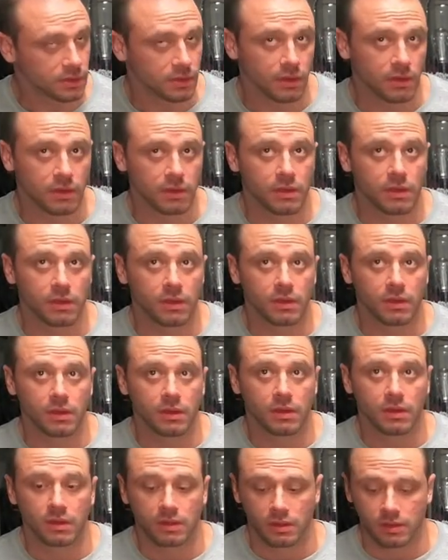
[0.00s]

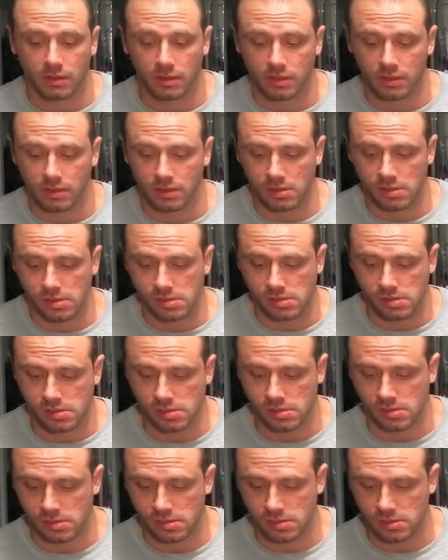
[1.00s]

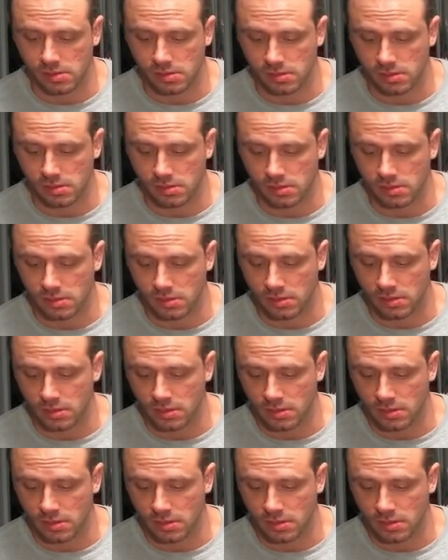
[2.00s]
(not speaking)